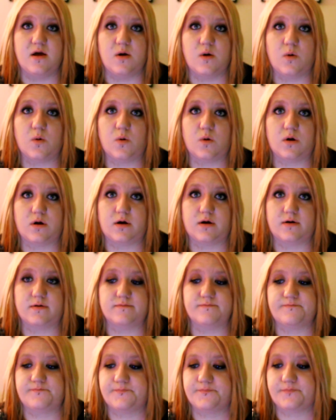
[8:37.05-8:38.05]

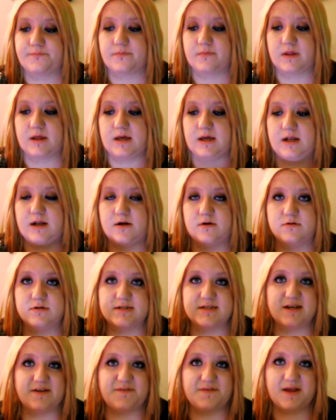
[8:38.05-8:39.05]
or, you know,
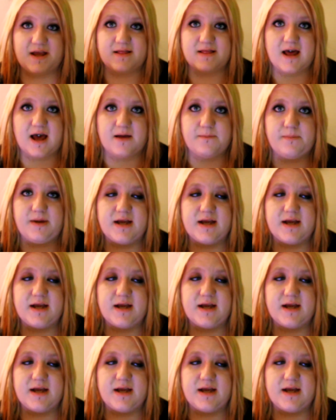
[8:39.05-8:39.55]
stuff like that.